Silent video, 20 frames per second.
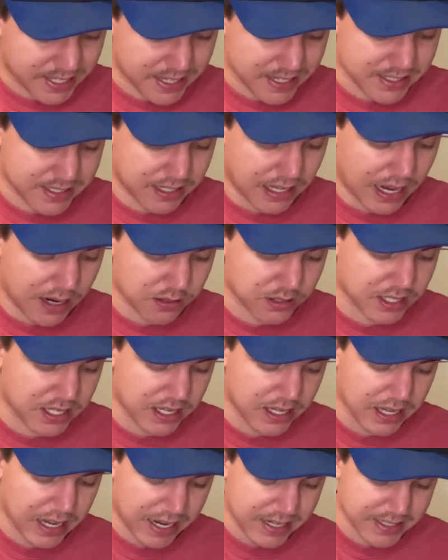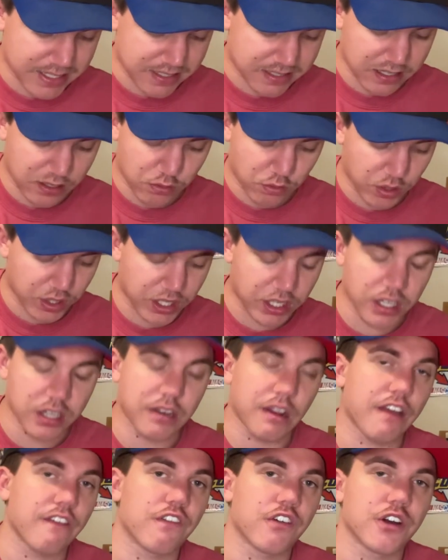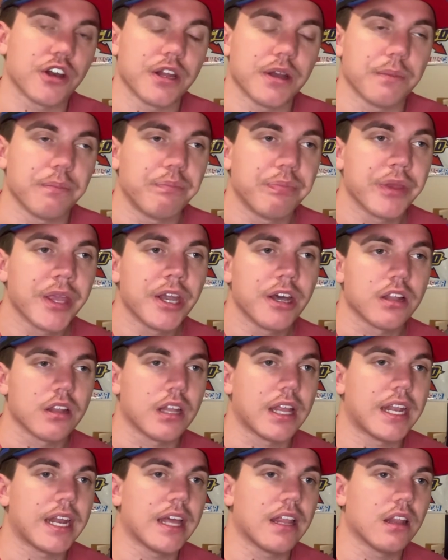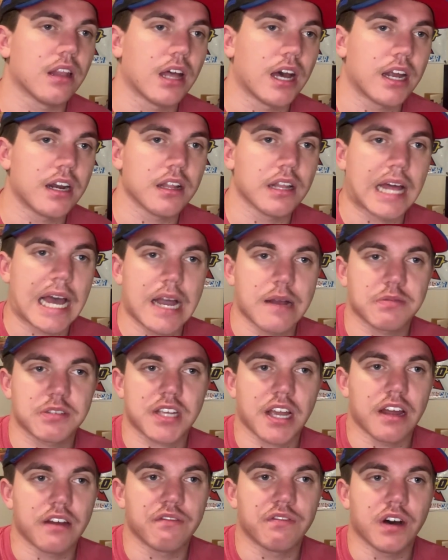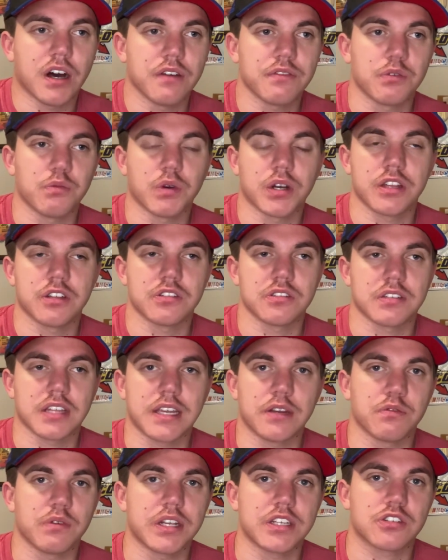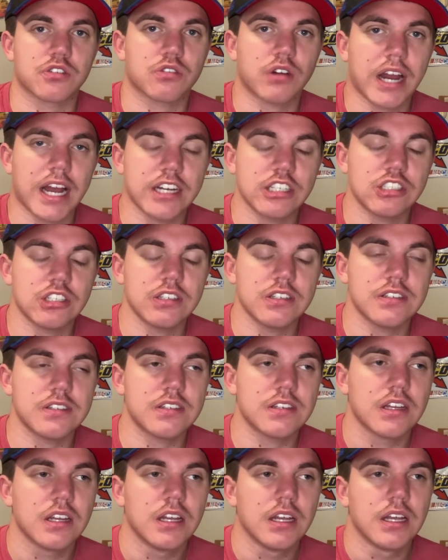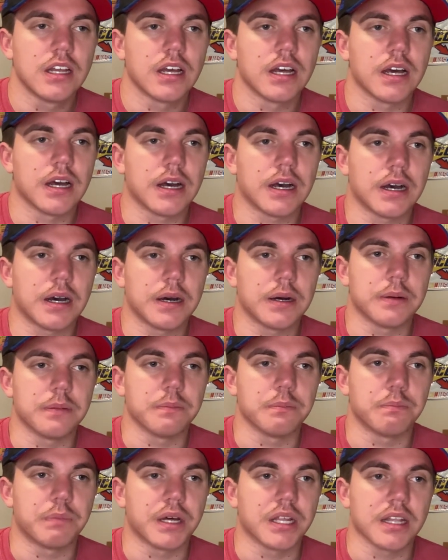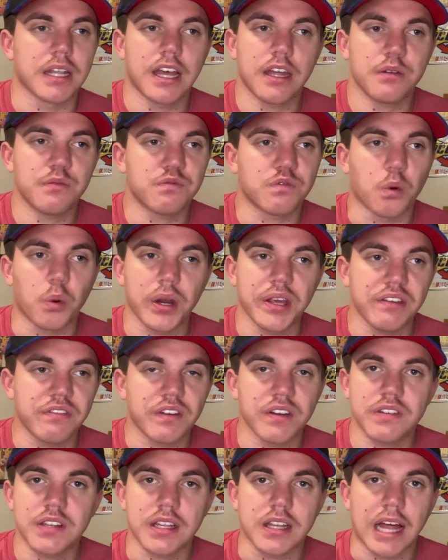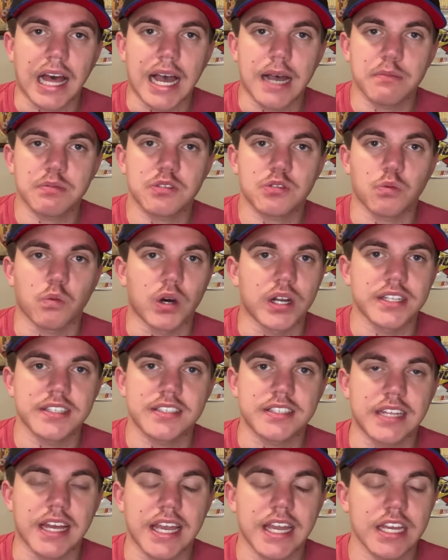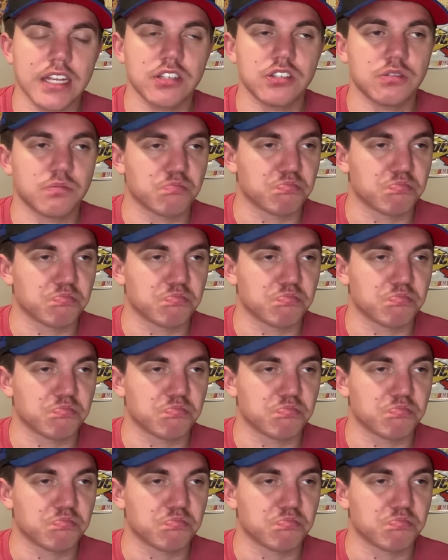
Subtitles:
Keselowski. As I said, really good day for him. Led a lot of laps. Got involved in one of those late race crashes. But led 40, 50 laps. Won a stage.